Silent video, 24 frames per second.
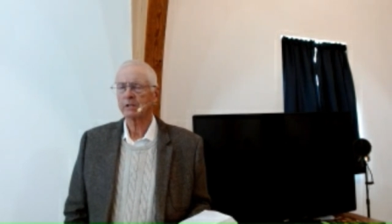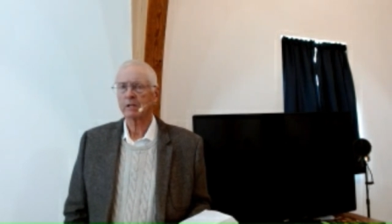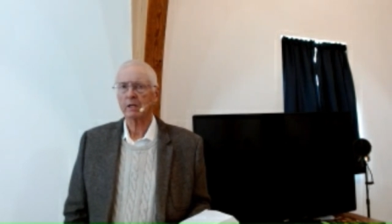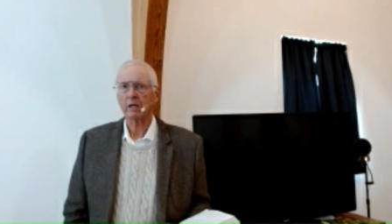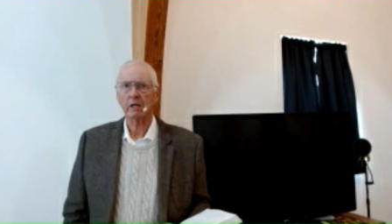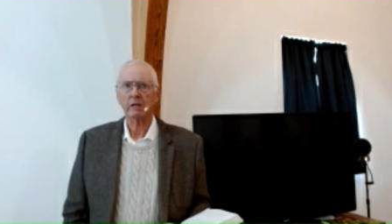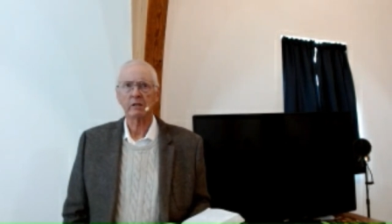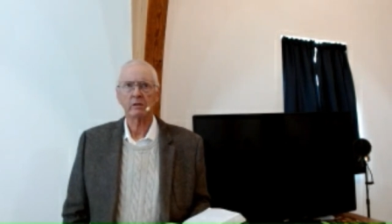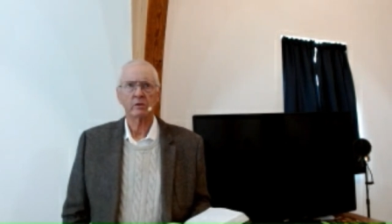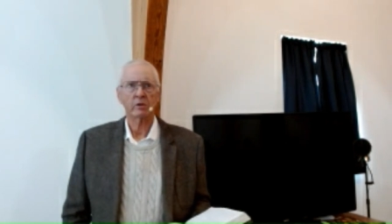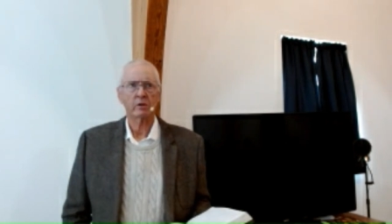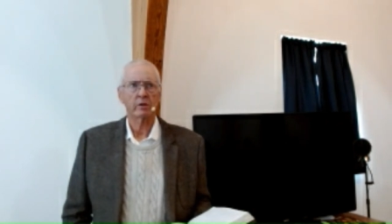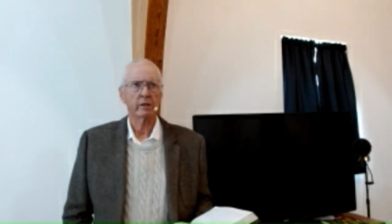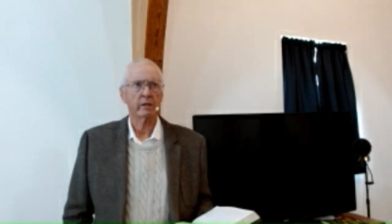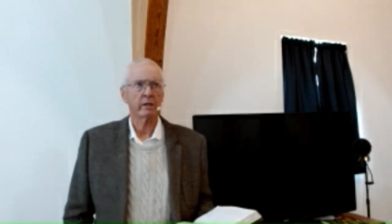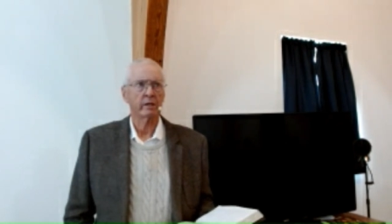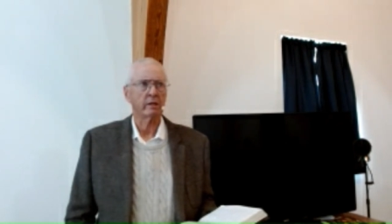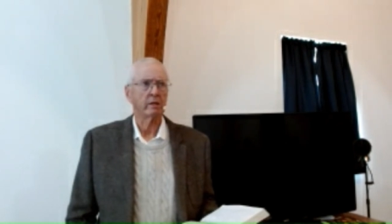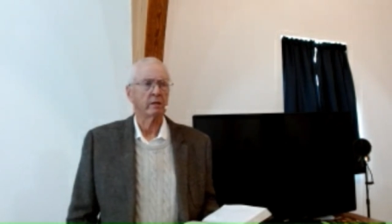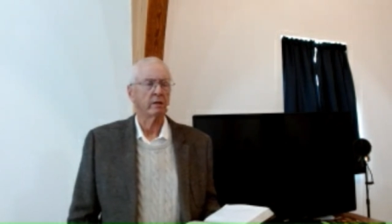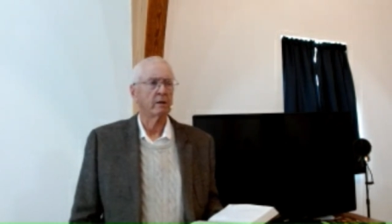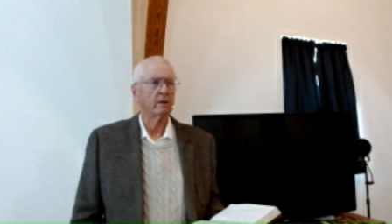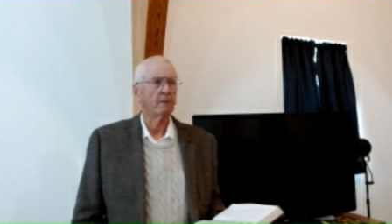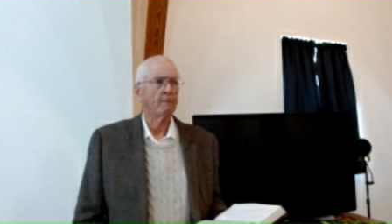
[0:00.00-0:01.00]
I taught
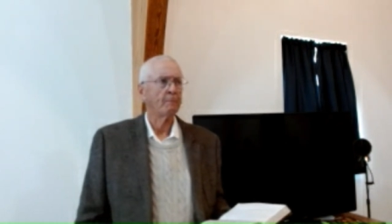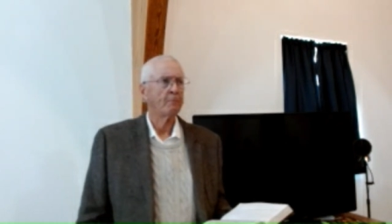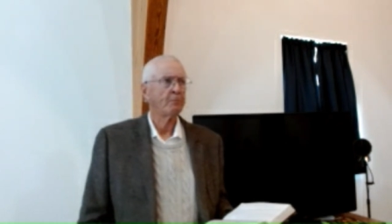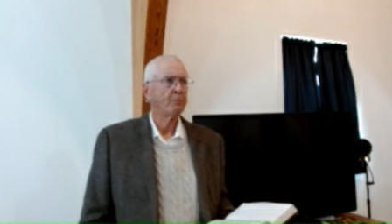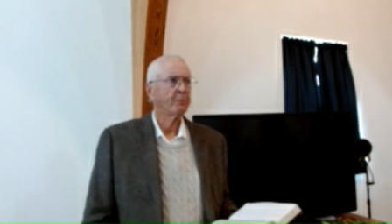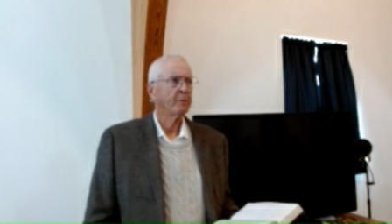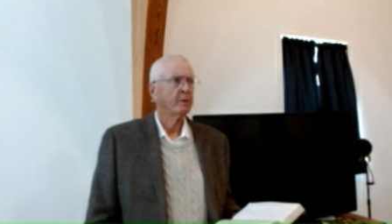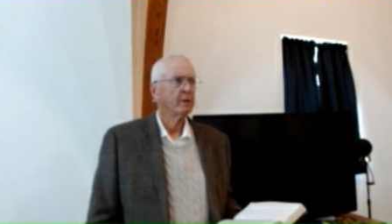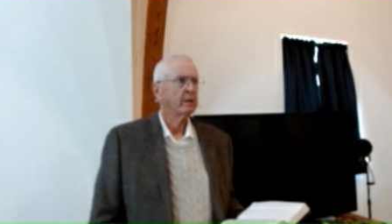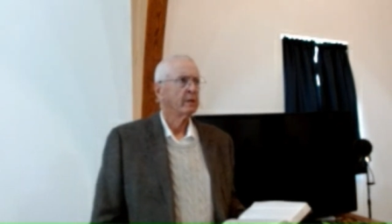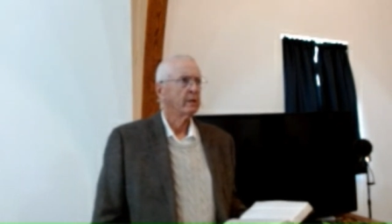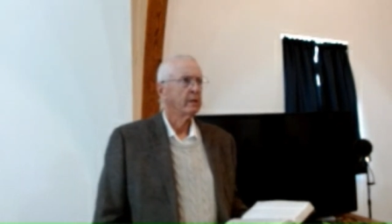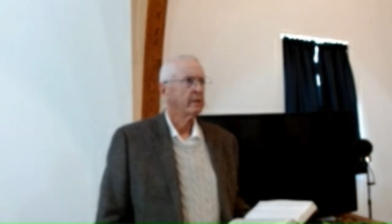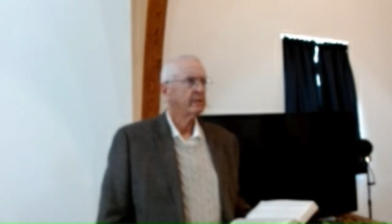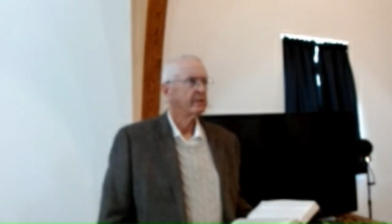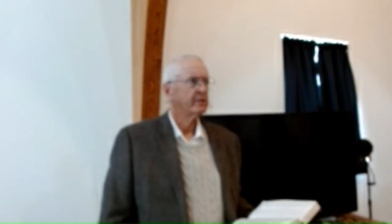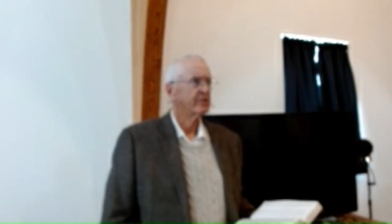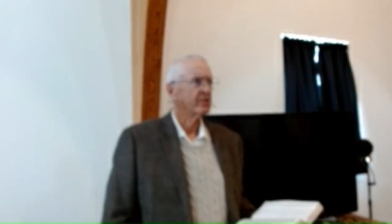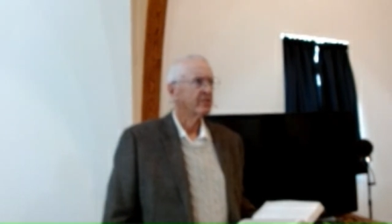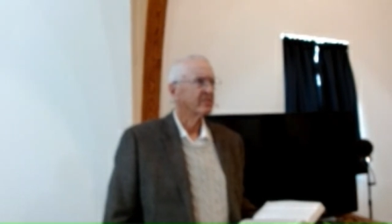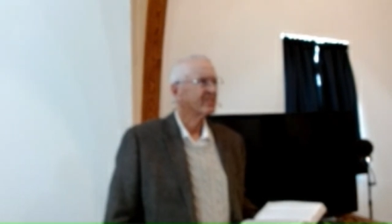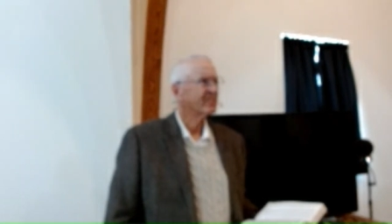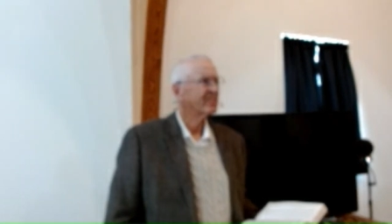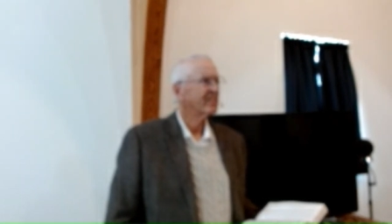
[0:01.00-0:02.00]
a uh,
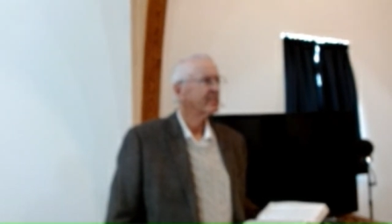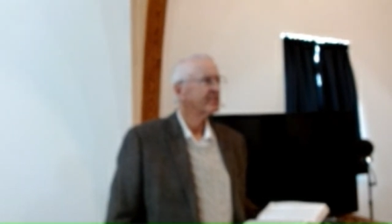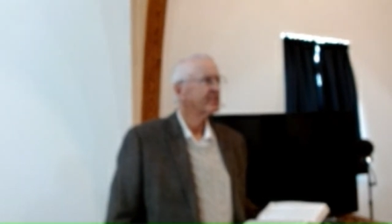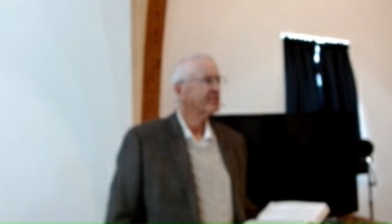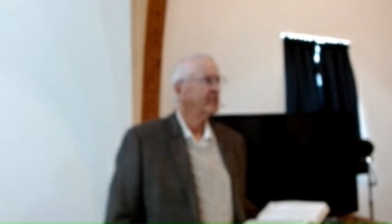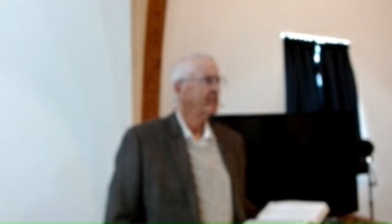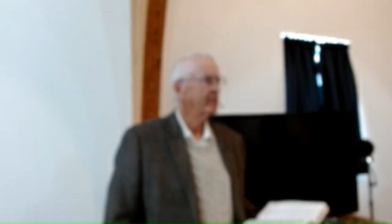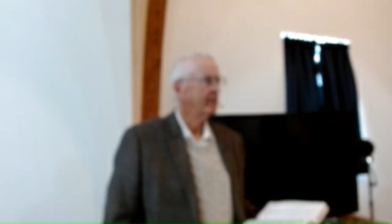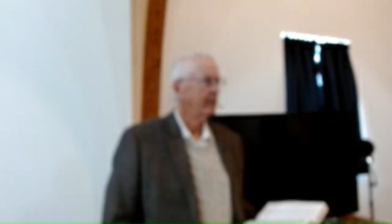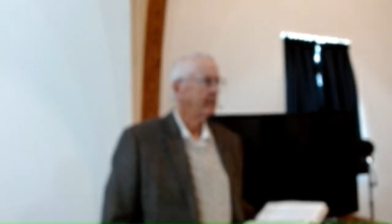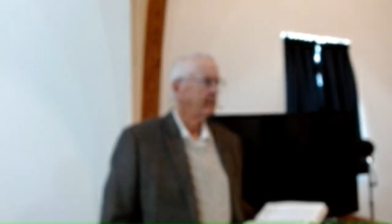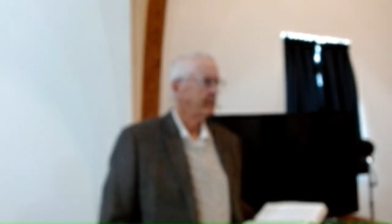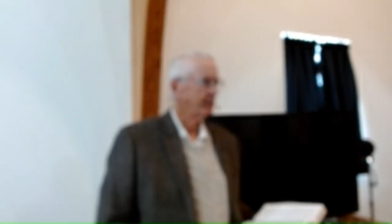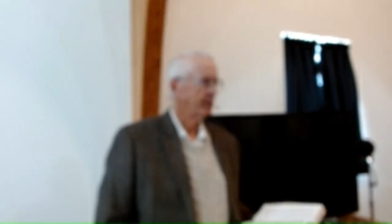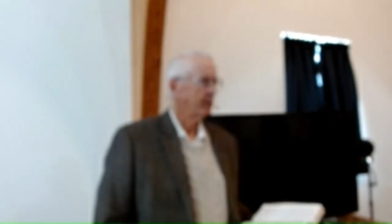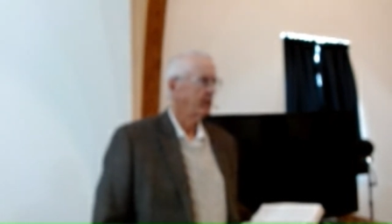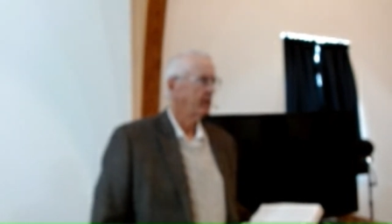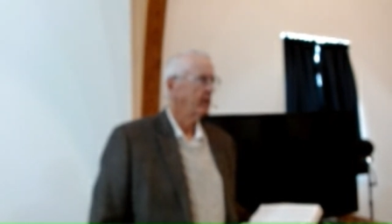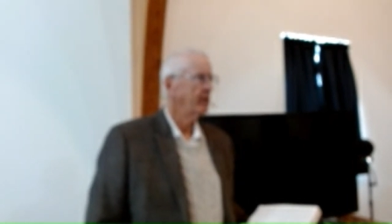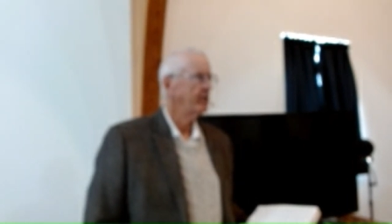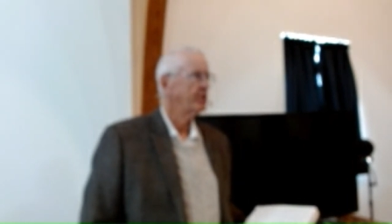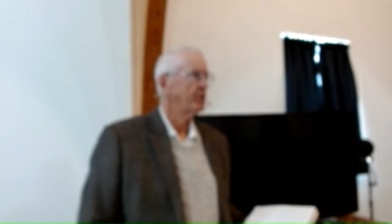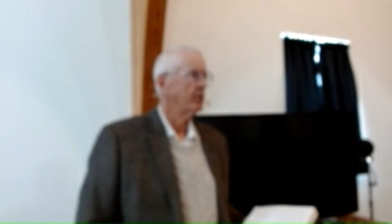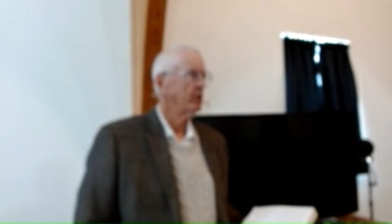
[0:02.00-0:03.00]
success in
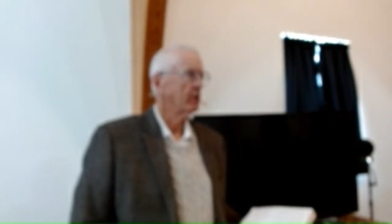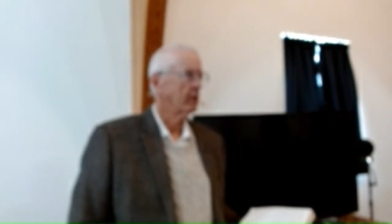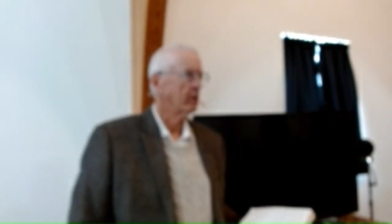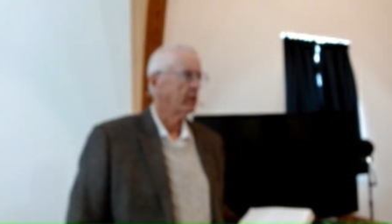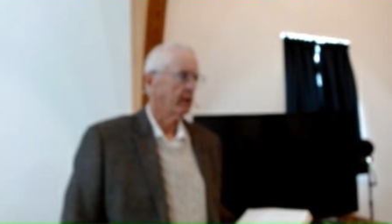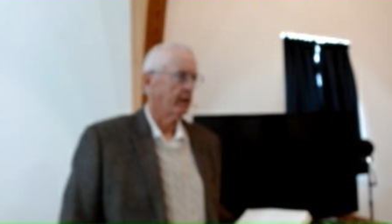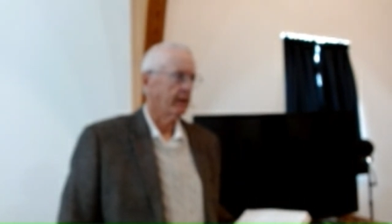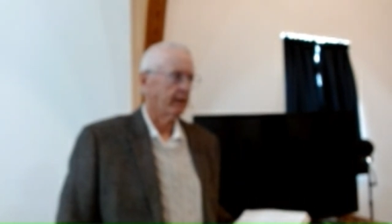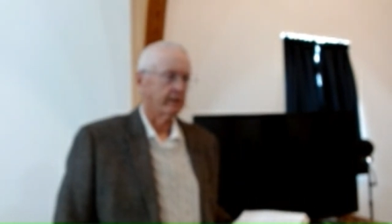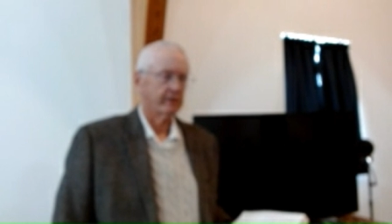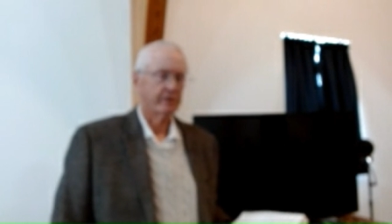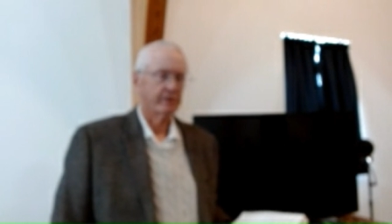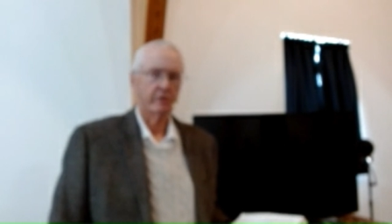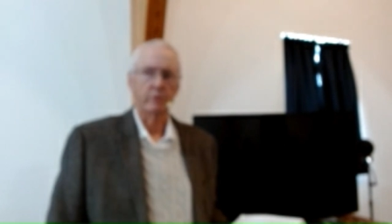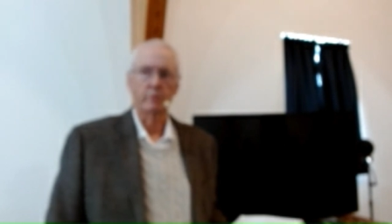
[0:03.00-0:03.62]
education class.